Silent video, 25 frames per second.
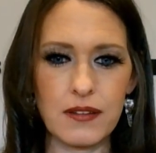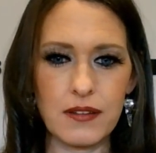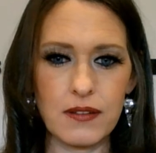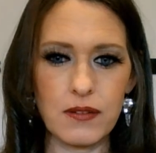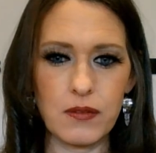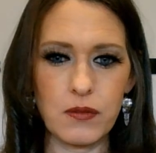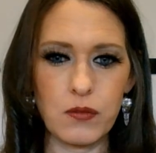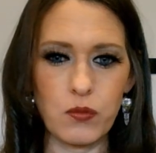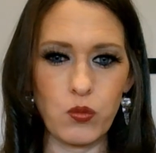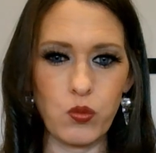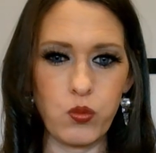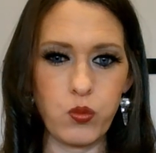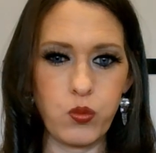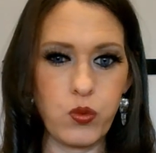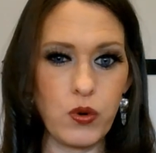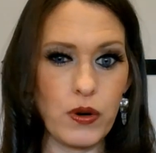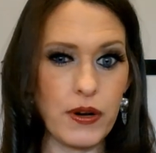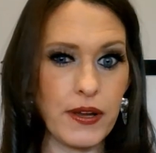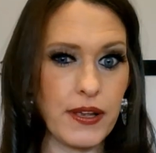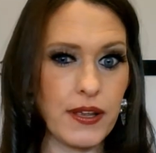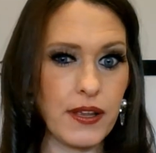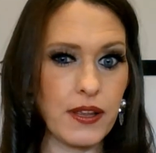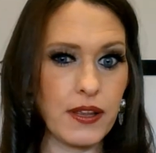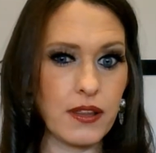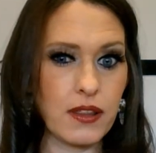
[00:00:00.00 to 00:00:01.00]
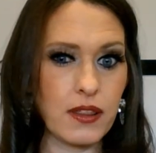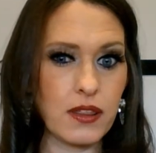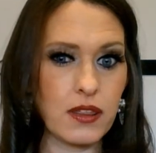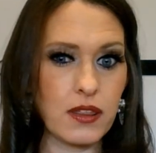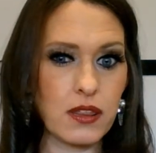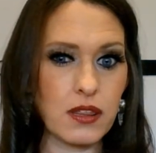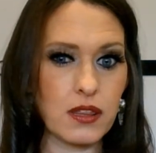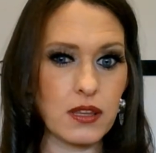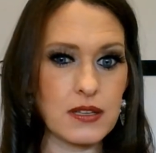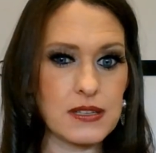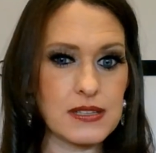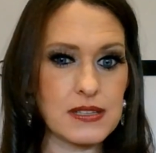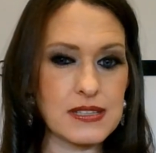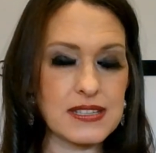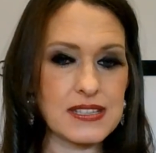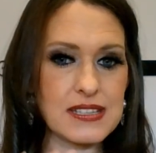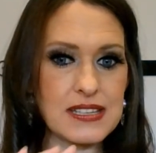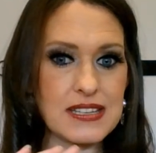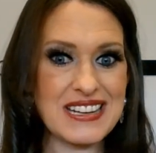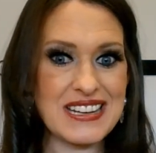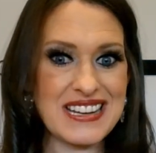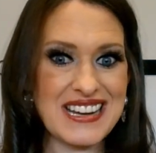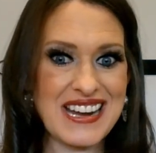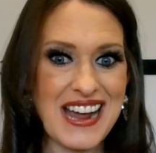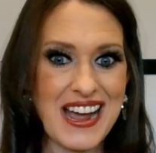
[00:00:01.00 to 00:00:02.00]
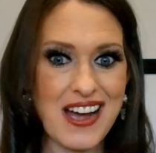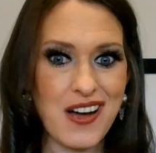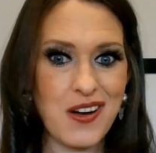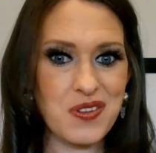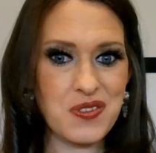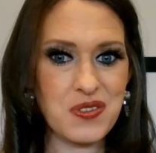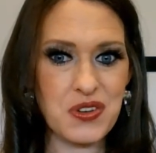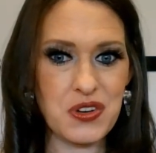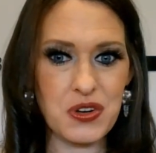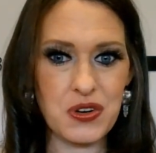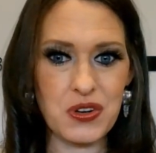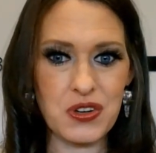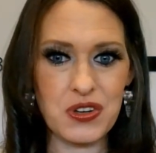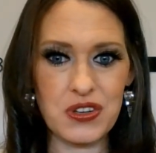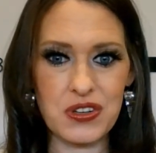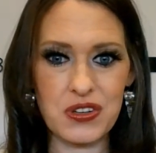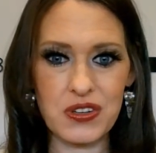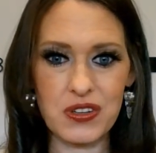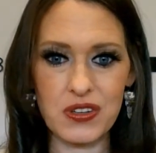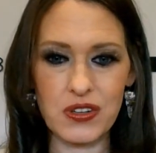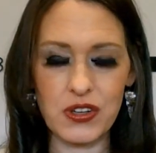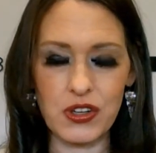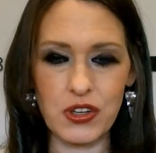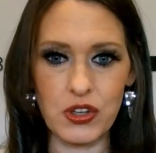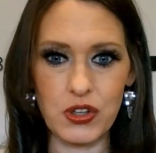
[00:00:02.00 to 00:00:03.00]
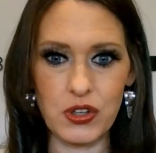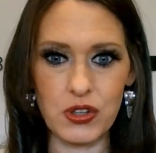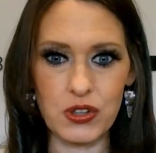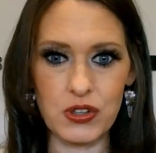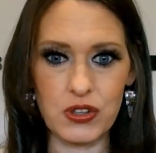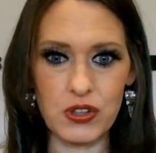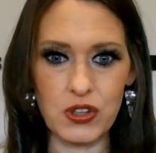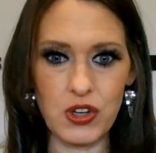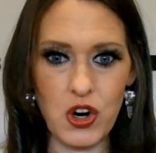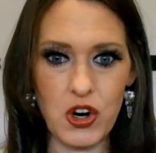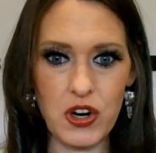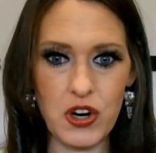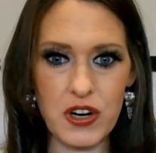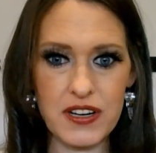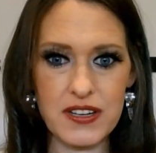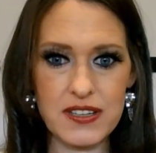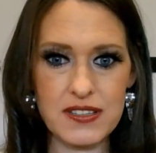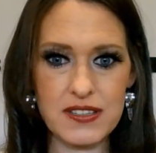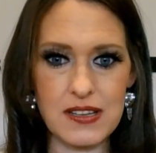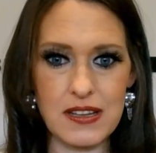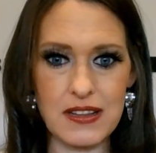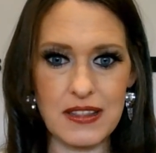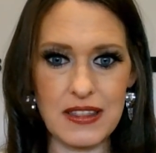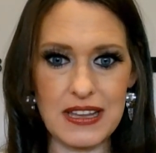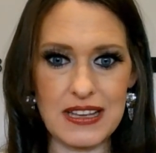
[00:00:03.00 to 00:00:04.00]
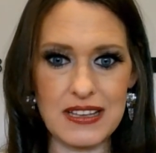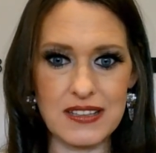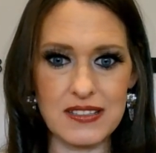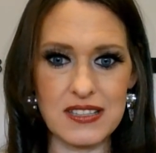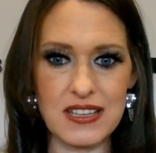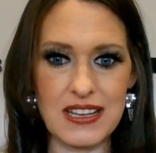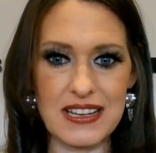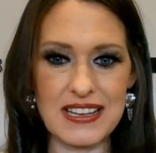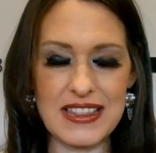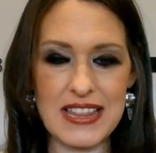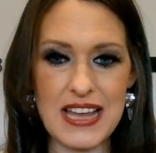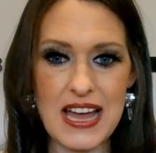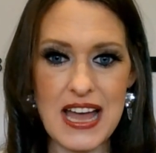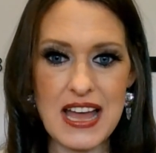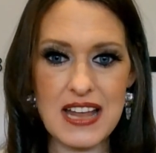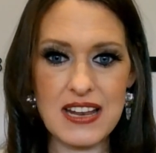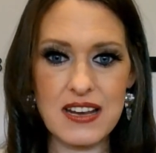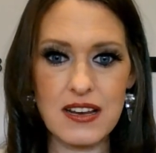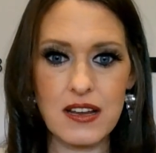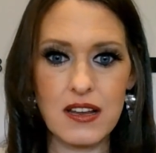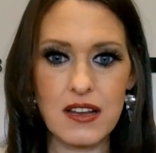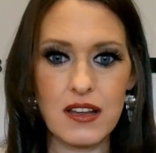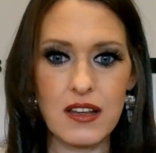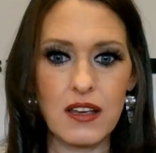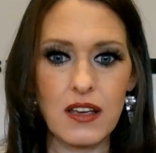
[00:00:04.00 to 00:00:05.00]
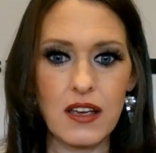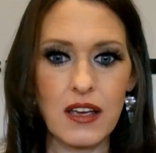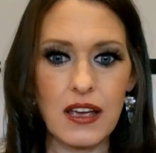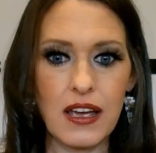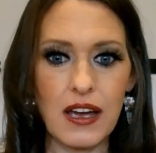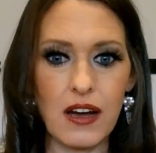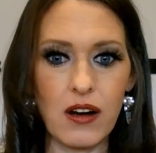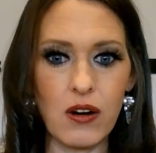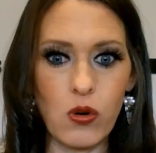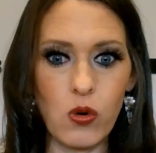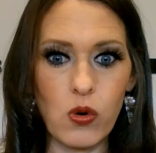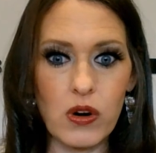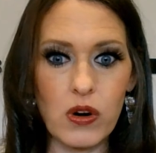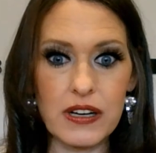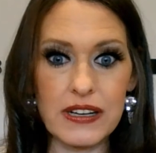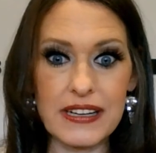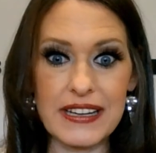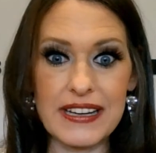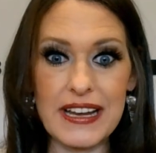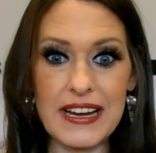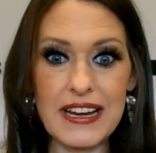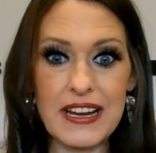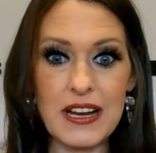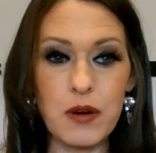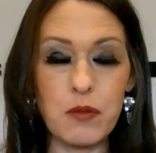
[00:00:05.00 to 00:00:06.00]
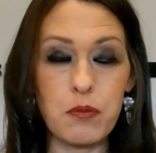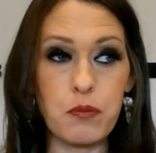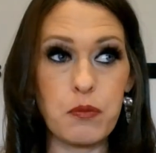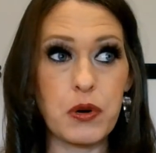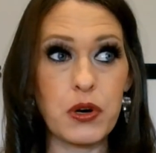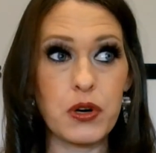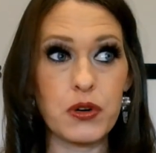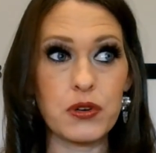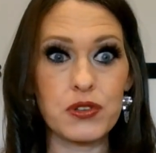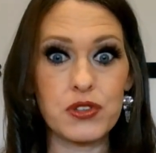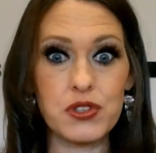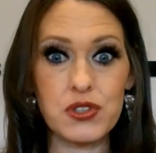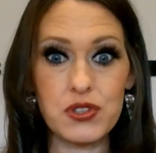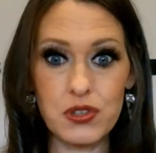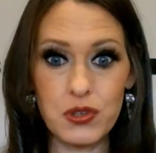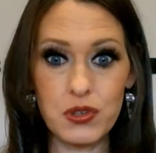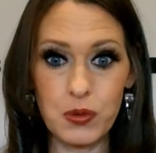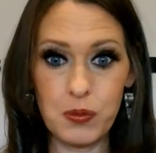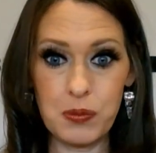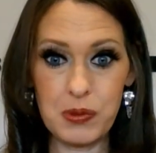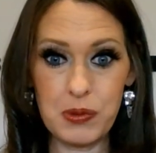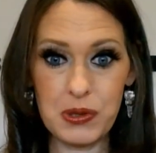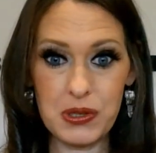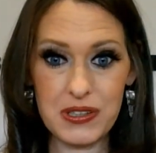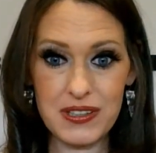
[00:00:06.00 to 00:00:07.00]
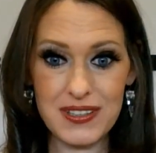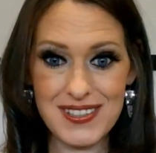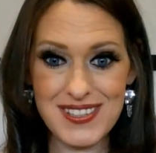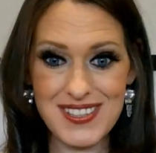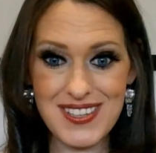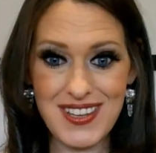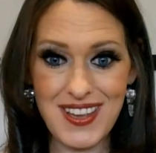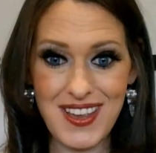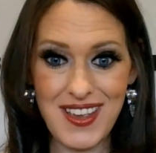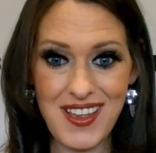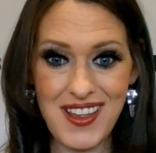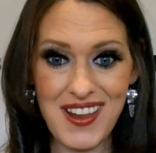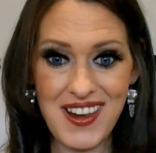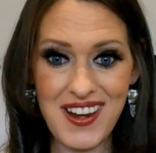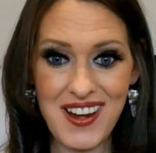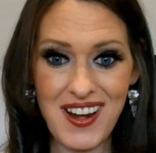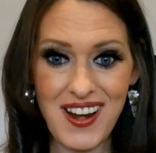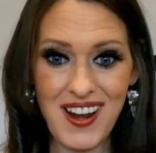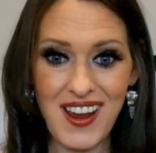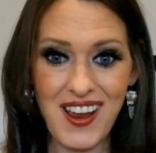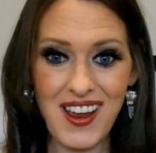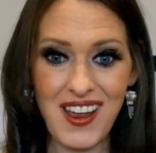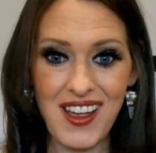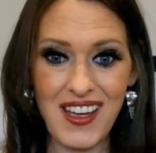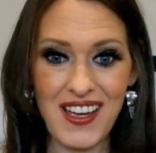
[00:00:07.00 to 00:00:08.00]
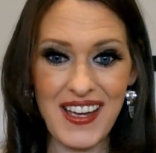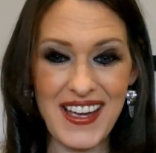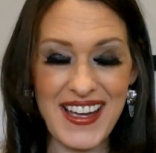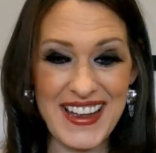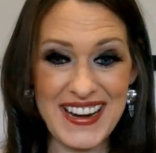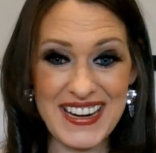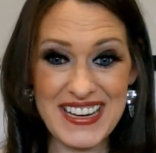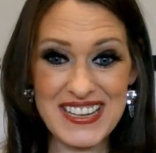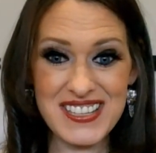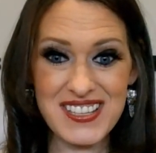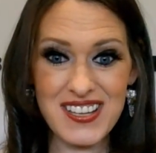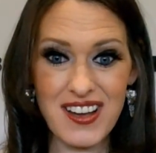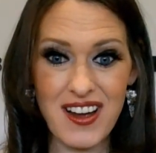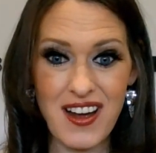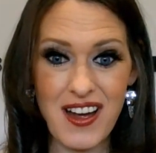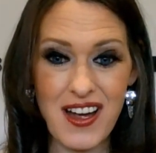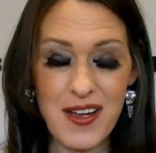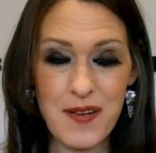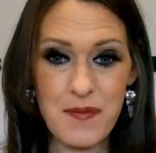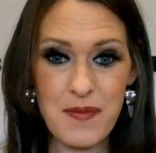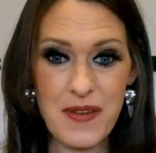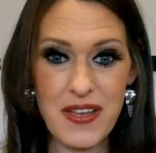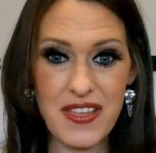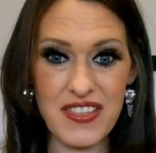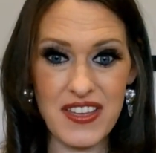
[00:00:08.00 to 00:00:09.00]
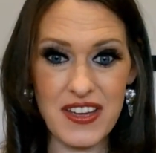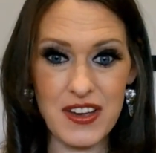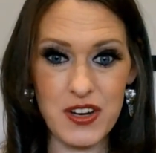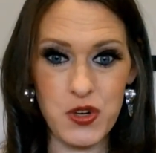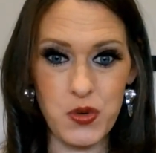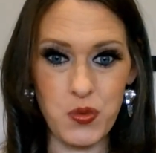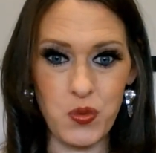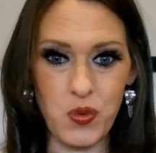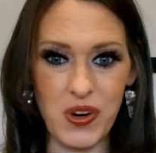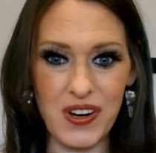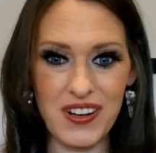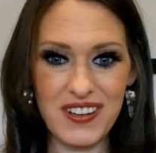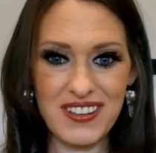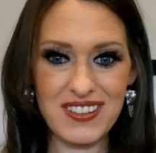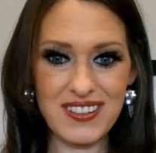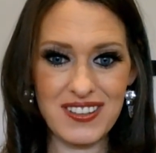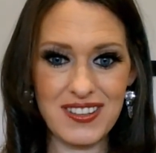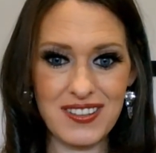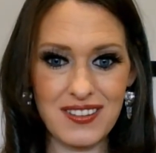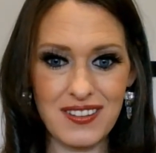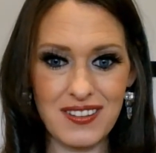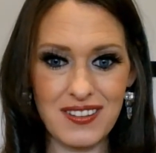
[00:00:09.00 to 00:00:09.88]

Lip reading: with sending out your ARCs and things like that, or getting personal books in anytime that you want,